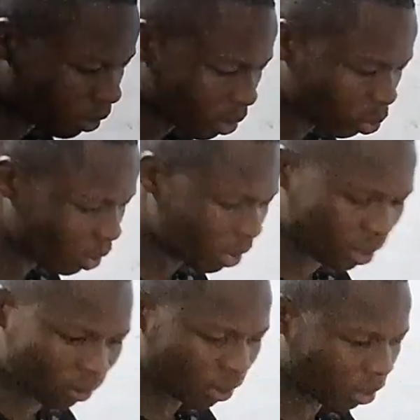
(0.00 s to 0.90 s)
it's not
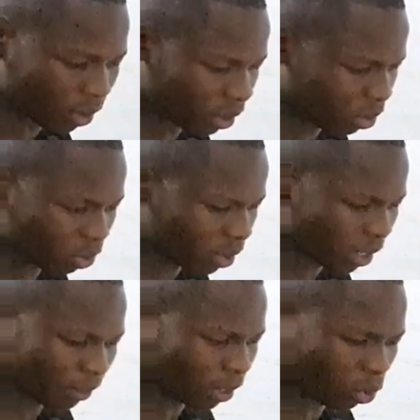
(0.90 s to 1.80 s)
difficult, it's not
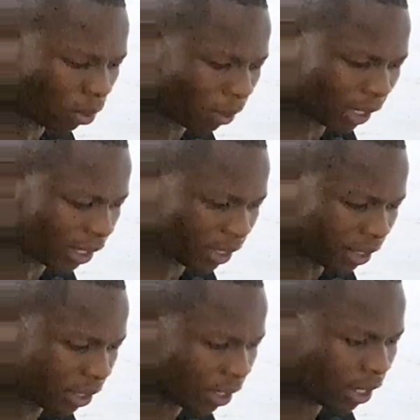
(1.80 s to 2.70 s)
something
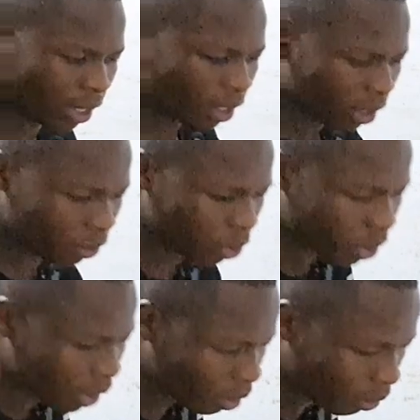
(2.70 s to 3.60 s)
complicated. If you
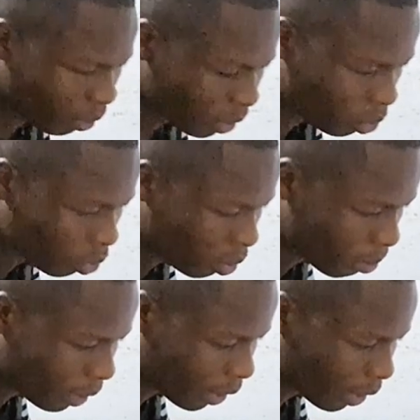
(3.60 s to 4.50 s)
check, if I want to go
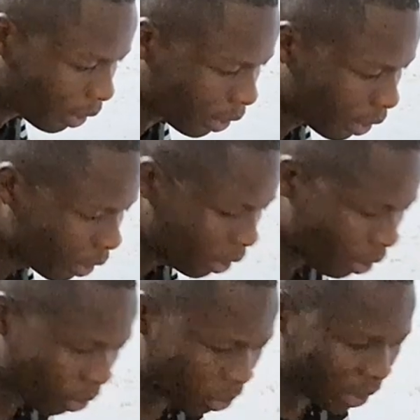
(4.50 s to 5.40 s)
back here,
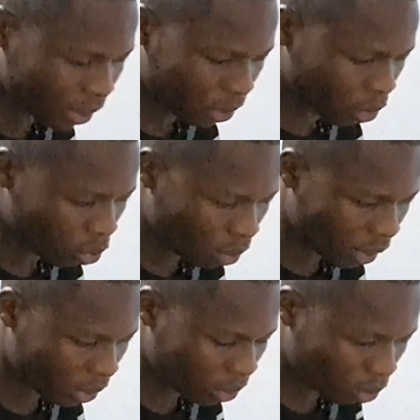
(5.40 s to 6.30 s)
you just do
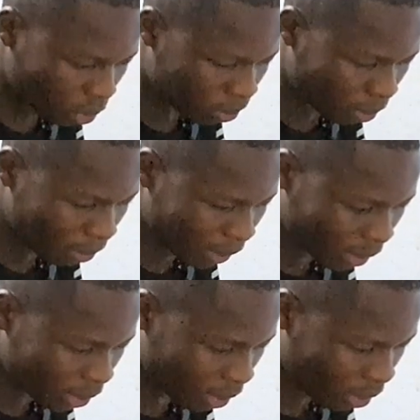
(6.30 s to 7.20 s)
cross
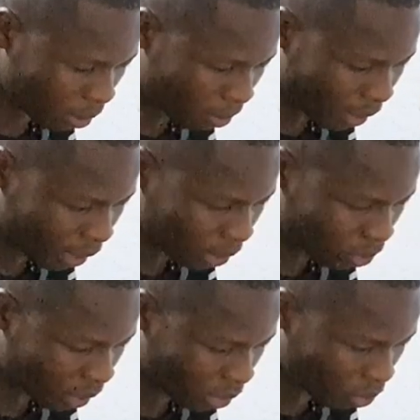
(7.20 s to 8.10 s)
multiplication. 3 by
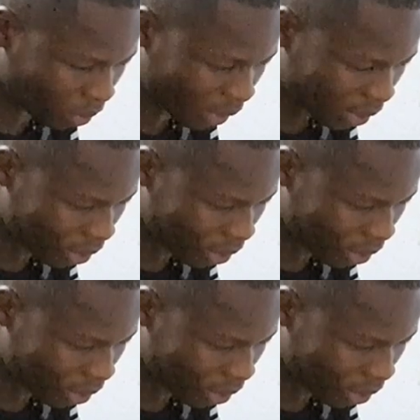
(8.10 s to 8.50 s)
x1 you get